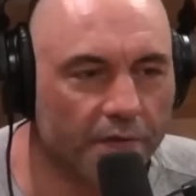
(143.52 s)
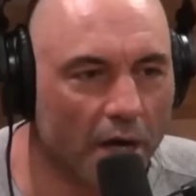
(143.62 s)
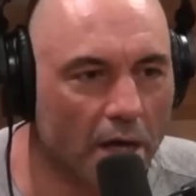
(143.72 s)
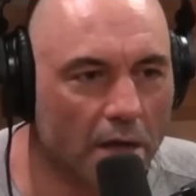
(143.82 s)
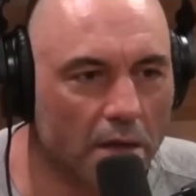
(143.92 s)

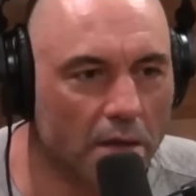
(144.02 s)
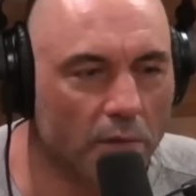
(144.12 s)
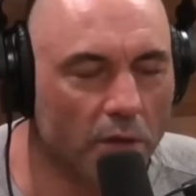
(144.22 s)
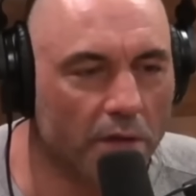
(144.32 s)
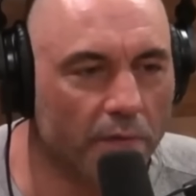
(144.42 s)
fight.
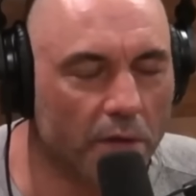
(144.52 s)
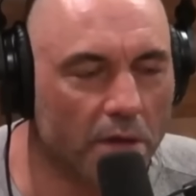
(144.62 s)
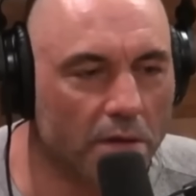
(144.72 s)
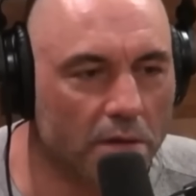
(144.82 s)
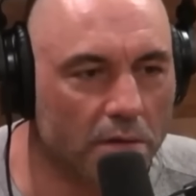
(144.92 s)
When the when
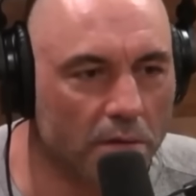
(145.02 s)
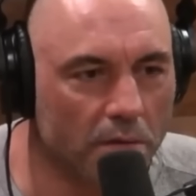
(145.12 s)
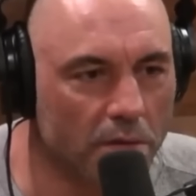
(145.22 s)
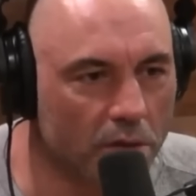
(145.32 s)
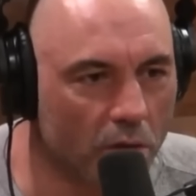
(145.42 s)
the
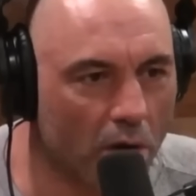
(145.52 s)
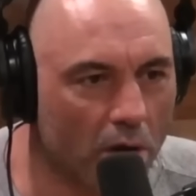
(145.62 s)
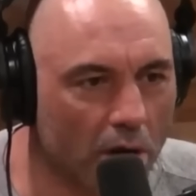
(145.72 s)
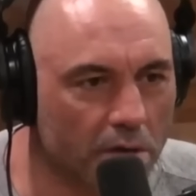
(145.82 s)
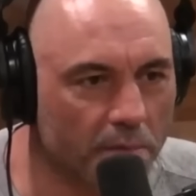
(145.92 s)

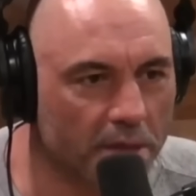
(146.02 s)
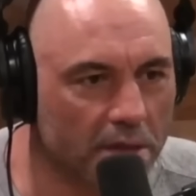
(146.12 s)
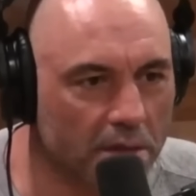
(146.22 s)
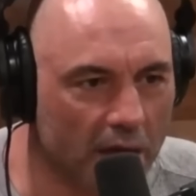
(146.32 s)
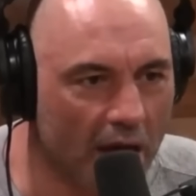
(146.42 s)
scorecards are
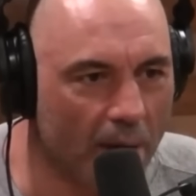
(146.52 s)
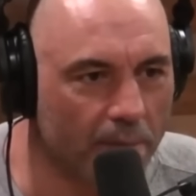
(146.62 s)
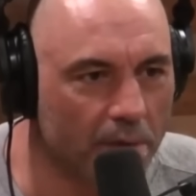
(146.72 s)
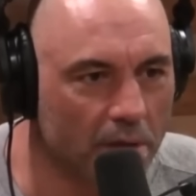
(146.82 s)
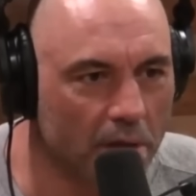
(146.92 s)
being
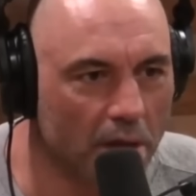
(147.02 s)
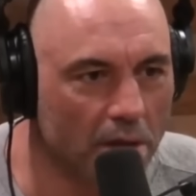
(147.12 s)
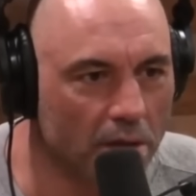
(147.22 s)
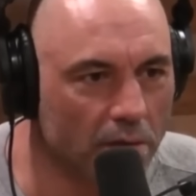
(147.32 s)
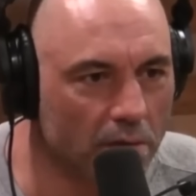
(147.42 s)
tabbed
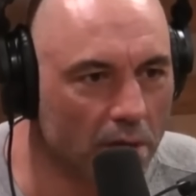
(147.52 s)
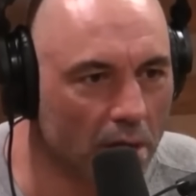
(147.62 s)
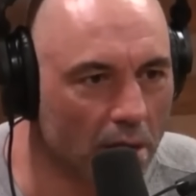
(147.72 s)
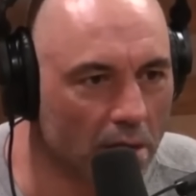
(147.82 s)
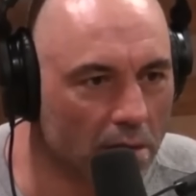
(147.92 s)
and you
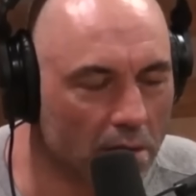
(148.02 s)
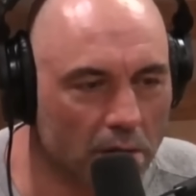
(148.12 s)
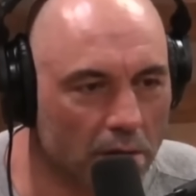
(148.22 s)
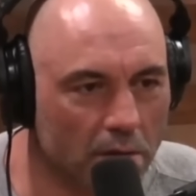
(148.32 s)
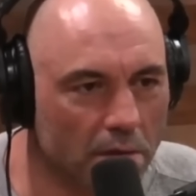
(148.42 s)
uh,
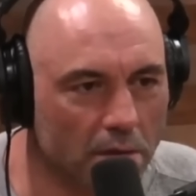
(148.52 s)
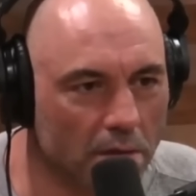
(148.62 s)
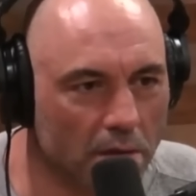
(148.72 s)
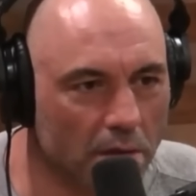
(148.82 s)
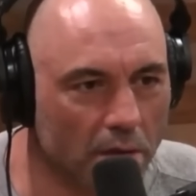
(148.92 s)

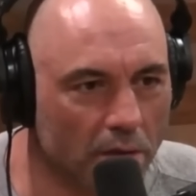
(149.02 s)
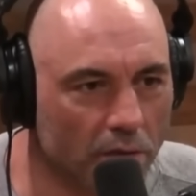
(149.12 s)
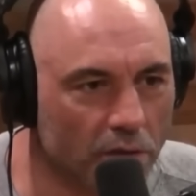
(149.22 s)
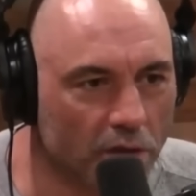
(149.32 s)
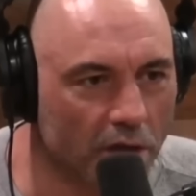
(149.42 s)
you know you're
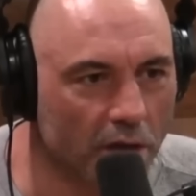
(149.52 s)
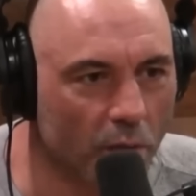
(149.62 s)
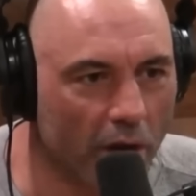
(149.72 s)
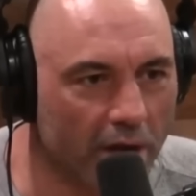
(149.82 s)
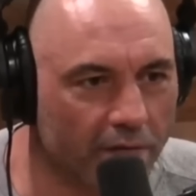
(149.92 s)
just sitting there
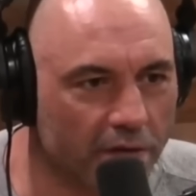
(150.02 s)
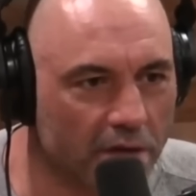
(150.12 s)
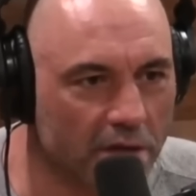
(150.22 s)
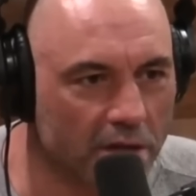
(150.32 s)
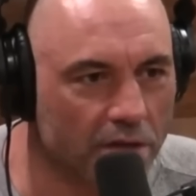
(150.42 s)
waiting for the
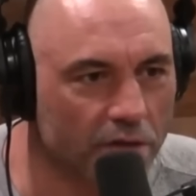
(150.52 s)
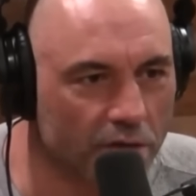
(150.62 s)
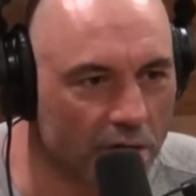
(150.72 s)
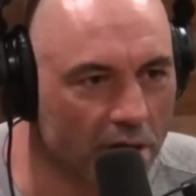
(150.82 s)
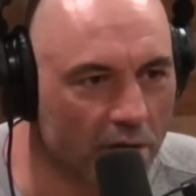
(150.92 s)
decision, did
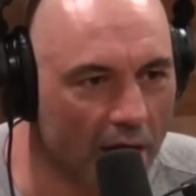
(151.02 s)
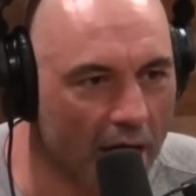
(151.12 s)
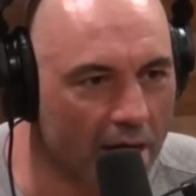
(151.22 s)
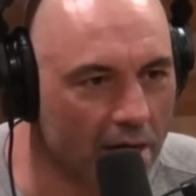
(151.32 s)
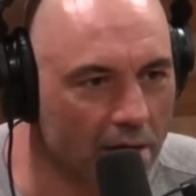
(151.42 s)
you think you
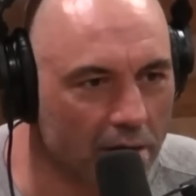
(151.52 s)
had it?